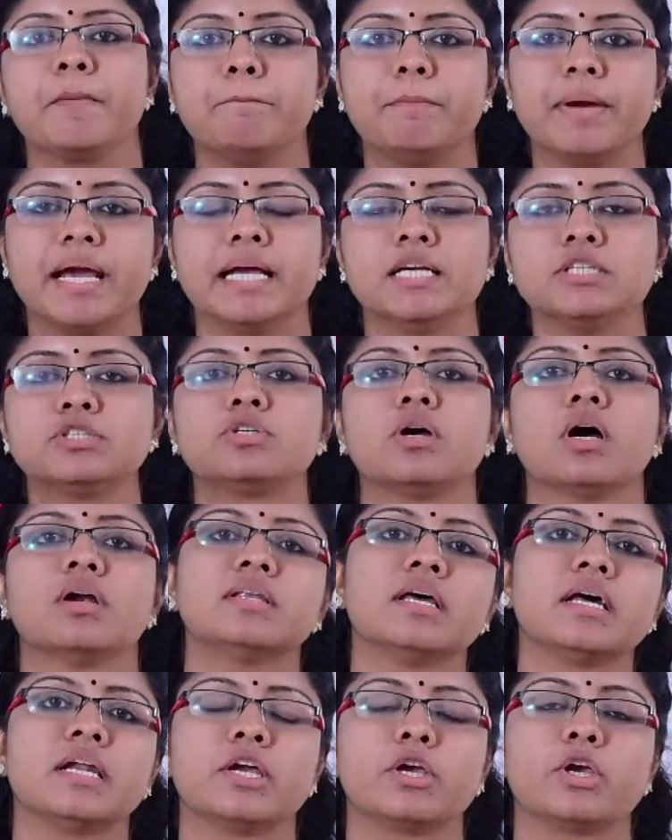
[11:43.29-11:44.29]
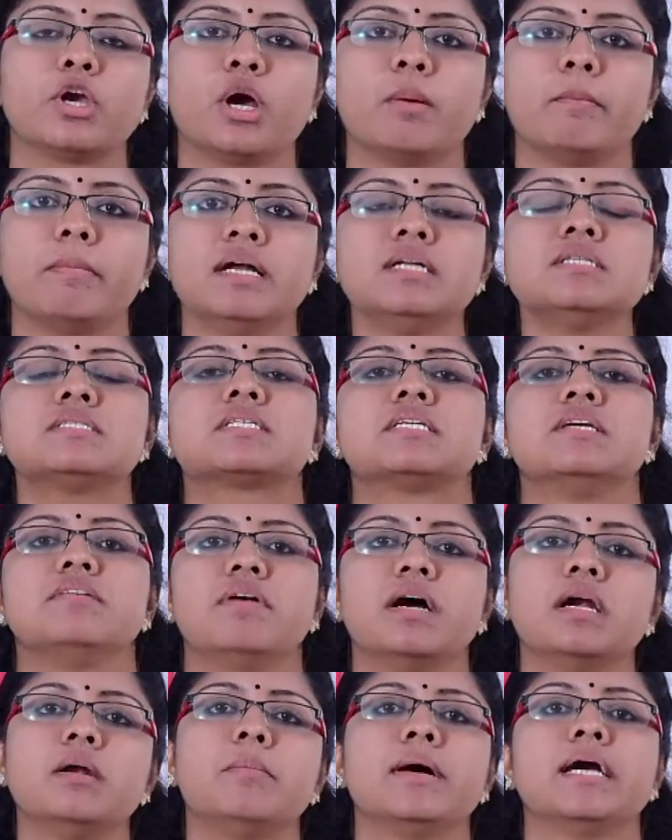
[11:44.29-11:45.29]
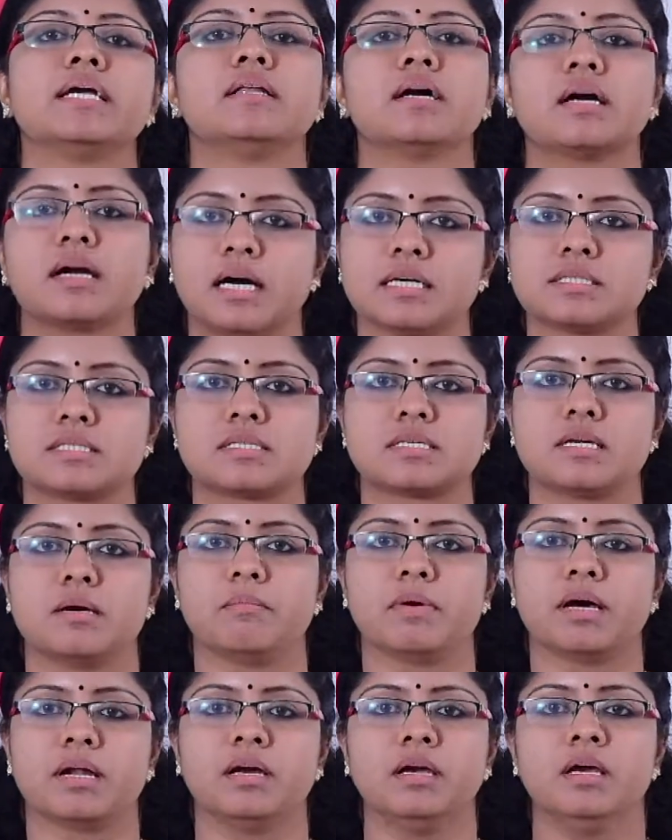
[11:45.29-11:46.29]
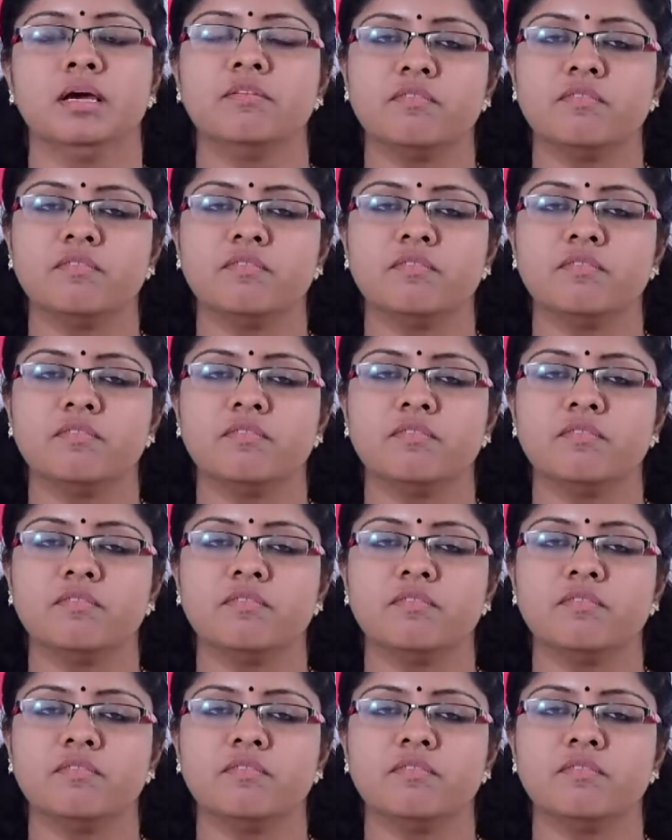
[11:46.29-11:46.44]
based on the requirements given by the customer,